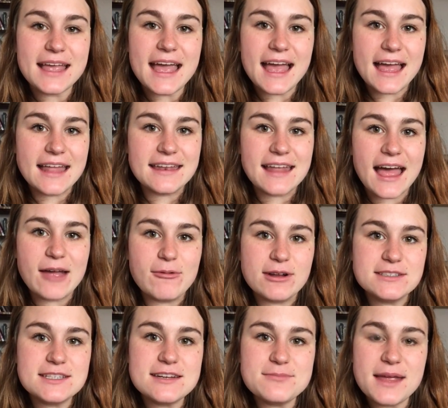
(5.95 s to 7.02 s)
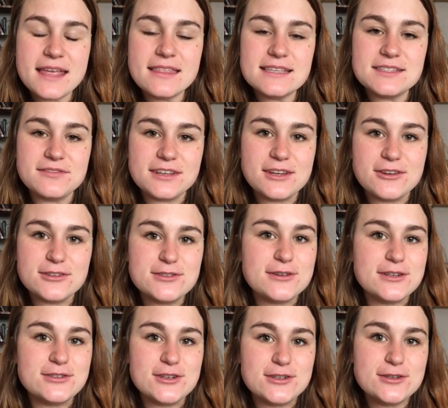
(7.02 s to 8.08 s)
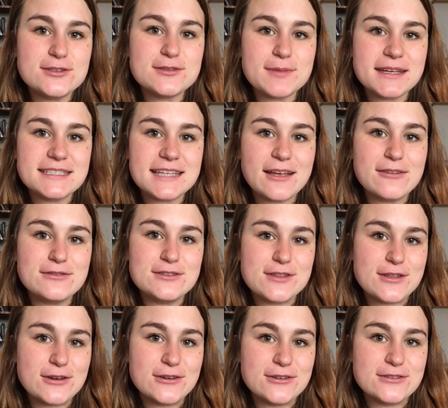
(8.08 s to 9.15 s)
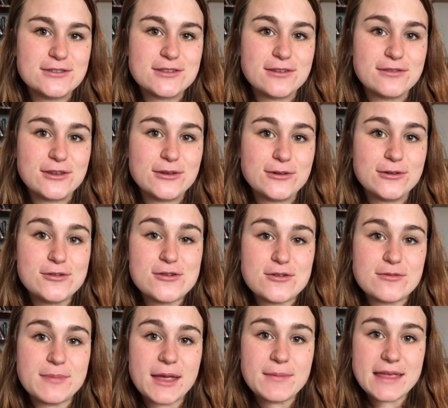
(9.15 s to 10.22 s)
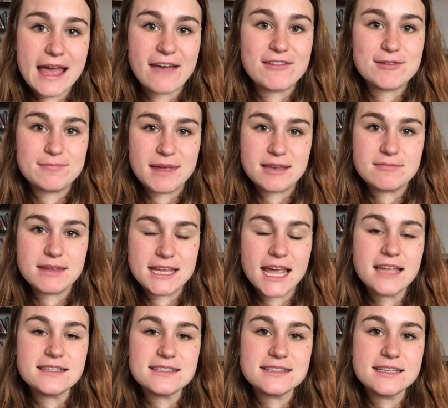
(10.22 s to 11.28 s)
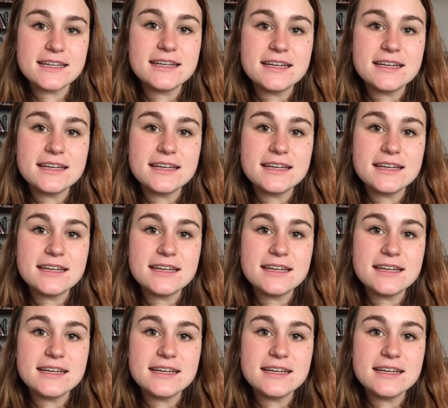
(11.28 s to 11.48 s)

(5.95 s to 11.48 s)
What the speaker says: and I wanted to make this video to introduce myself to those of you who maybe haven't met me yet,